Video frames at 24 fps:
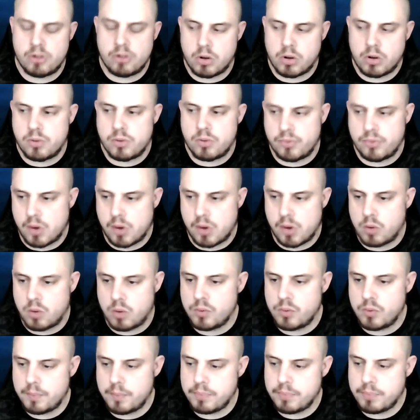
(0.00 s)
got involved.
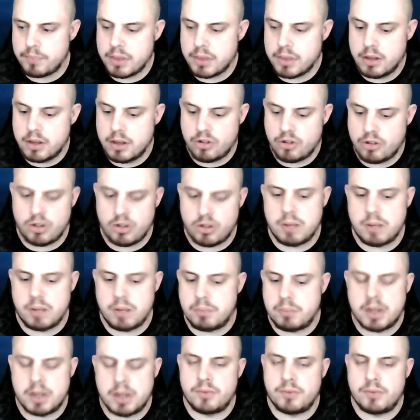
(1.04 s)
She didn't
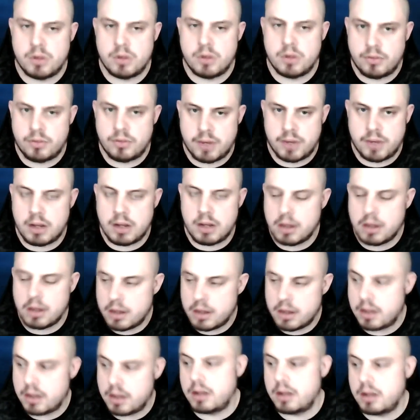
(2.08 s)
believe none of it,
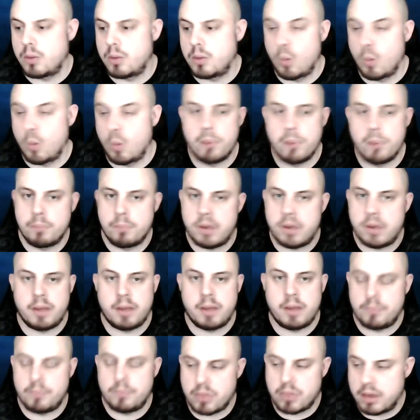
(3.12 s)
one bit.
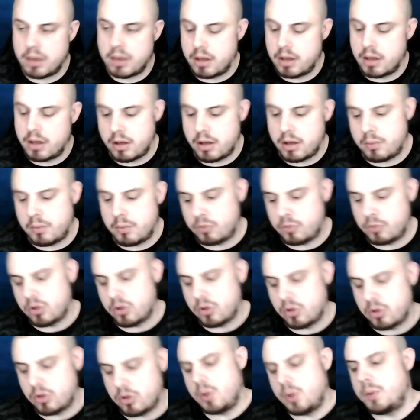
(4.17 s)

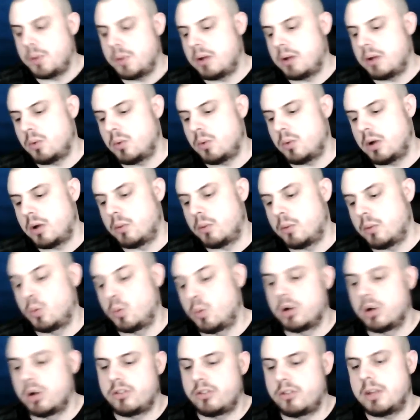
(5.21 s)
So we went
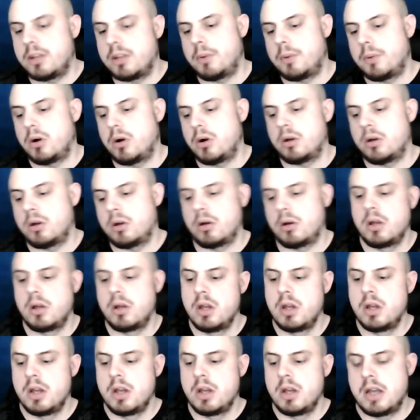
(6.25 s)
one step higher,
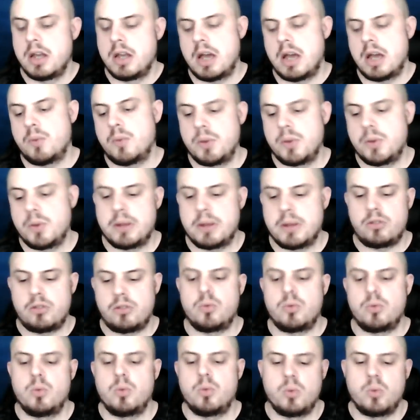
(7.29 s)
and we went
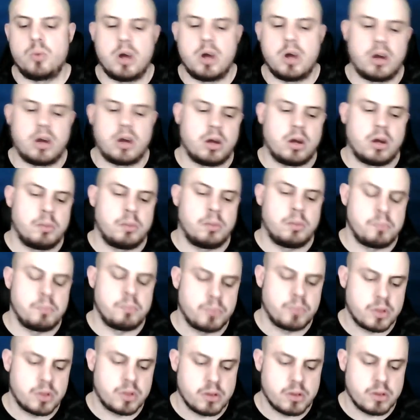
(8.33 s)
to
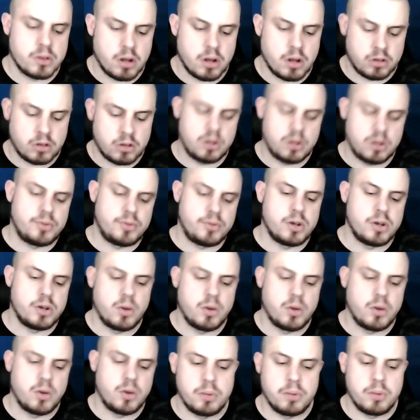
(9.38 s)
I don't know if you
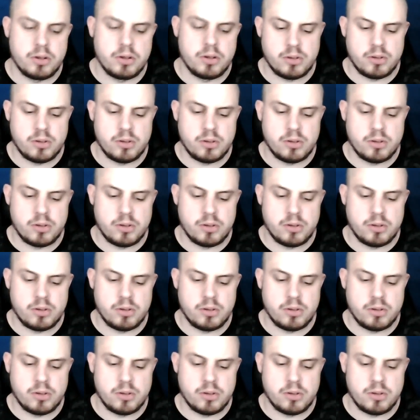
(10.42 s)
know him, but